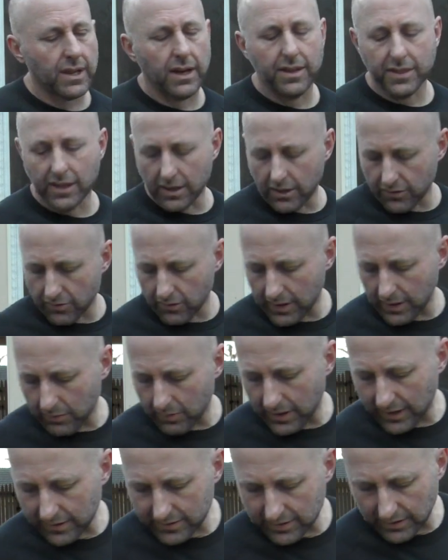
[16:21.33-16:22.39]
I think I threw that
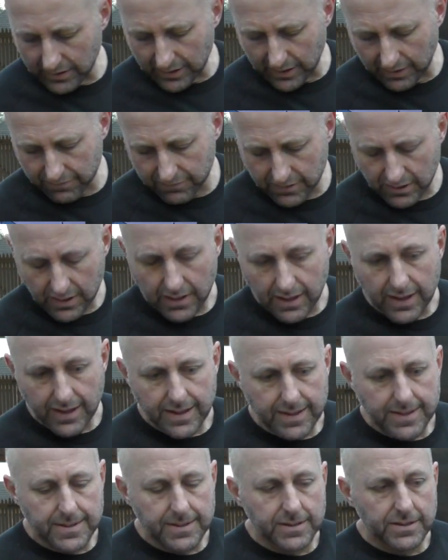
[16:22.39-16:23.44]
one out to the left.
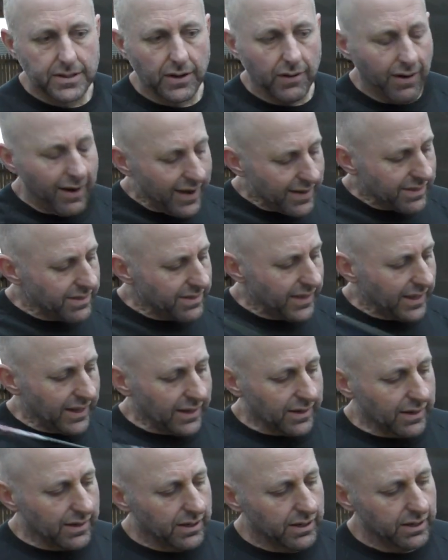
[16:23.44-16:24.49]
So I
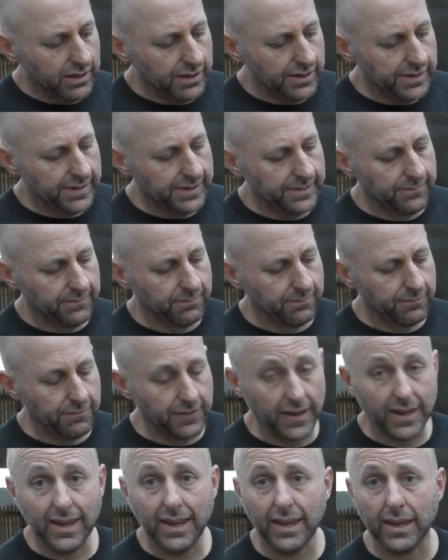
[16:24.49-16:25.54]
think
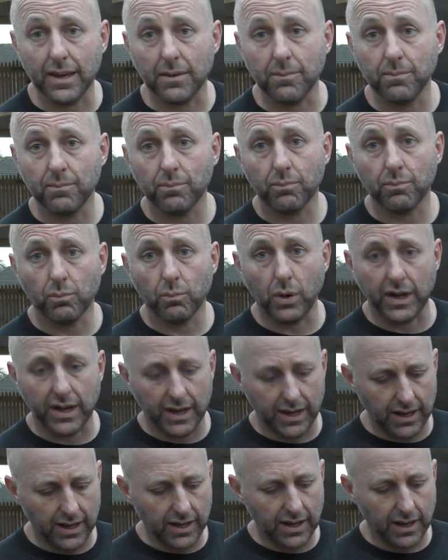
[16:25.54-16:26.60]
for him, when
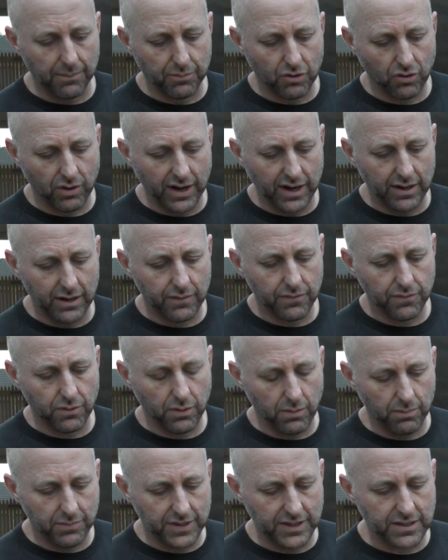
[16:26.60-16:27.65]
he upgraded
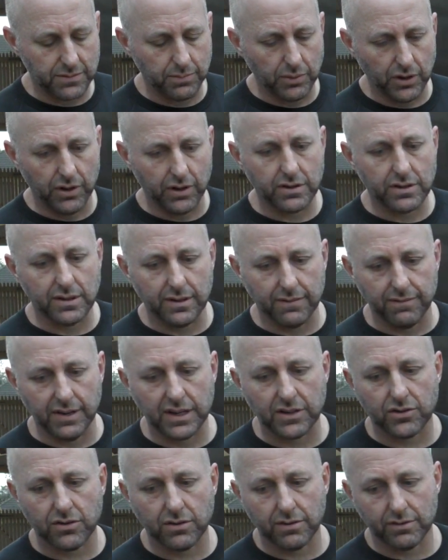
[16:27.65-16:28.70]
from this bow to the
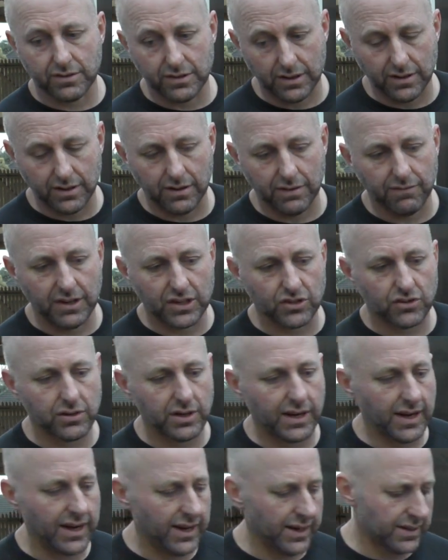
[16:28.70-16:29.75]

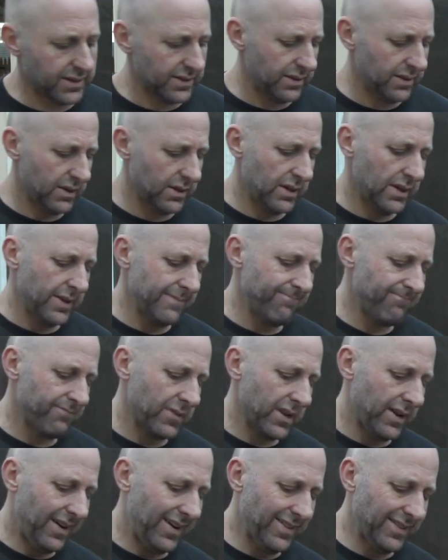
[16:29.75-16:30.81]
Victory X,
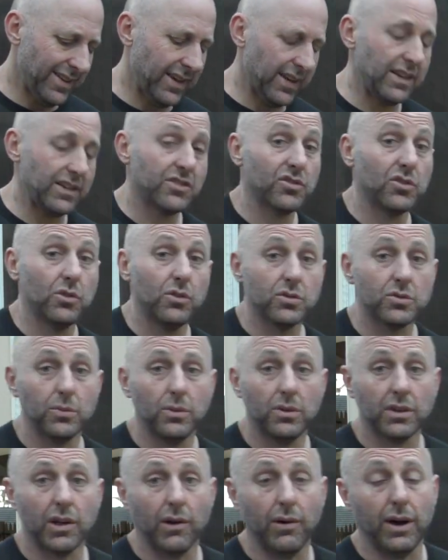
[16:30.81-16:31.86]
I think his scores
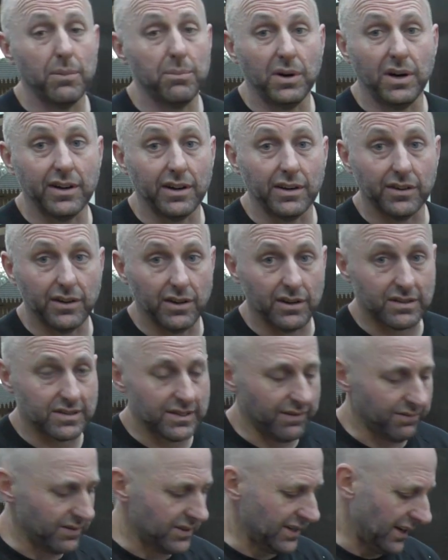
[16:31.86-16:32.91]
will go up. I don't know because I
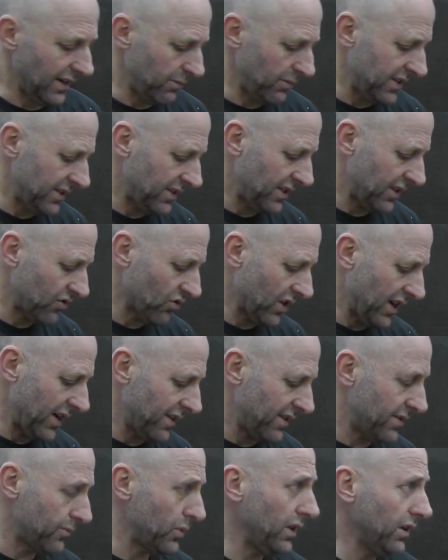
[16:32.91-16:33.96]
haven't seen him since he
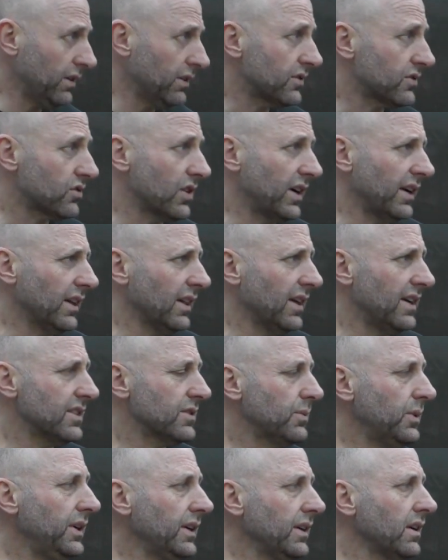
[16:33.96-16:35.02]
traded this bow. It was traded
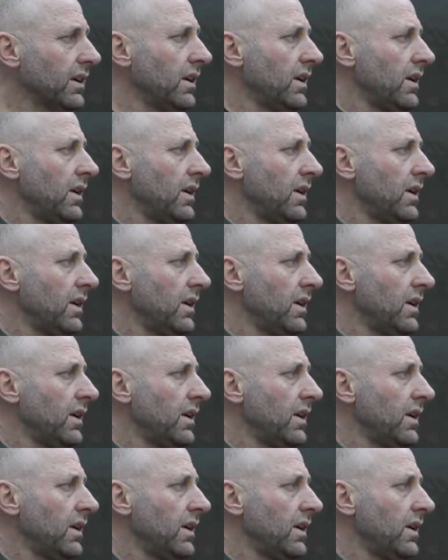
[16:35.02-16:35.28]
last week.